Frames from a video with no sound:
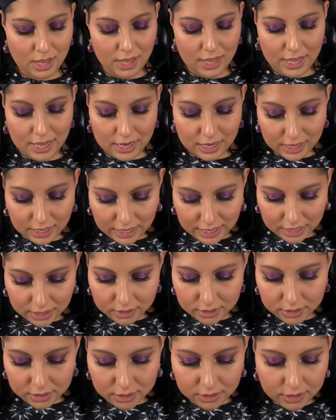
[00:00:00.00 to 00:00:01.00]
and again
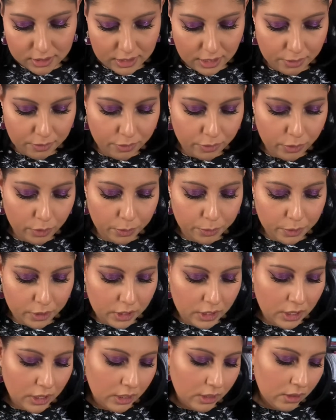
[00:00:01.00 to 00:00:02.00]
it's the same
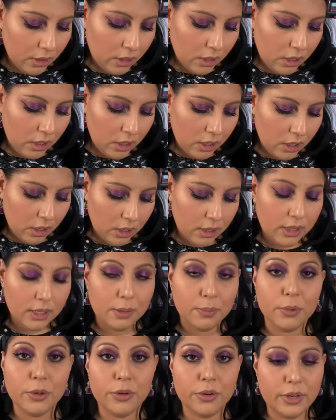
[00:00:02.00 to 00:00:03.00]
formula, the
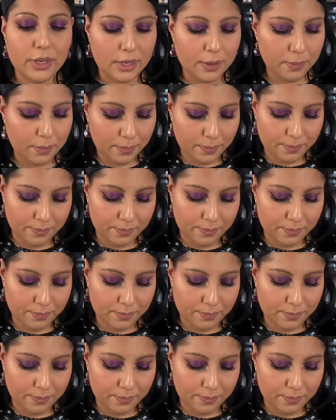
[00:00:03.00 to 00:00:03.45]
lip cream.